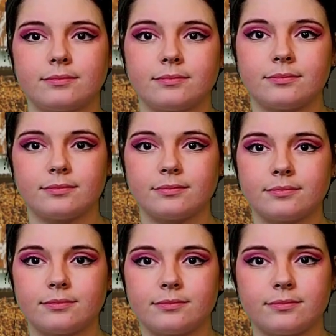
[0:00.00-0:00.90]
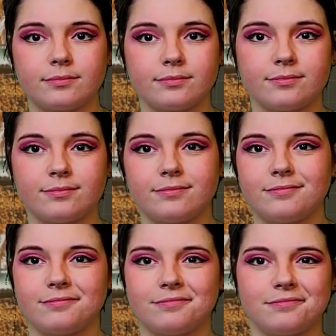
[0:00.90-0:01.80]

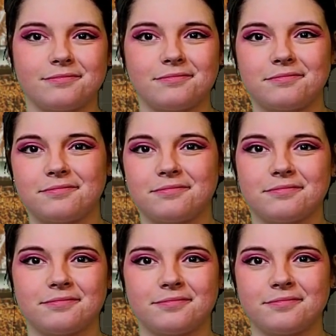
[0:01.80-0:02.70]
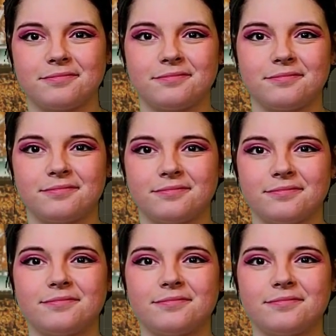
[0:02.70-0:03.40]
This person isn't speaking.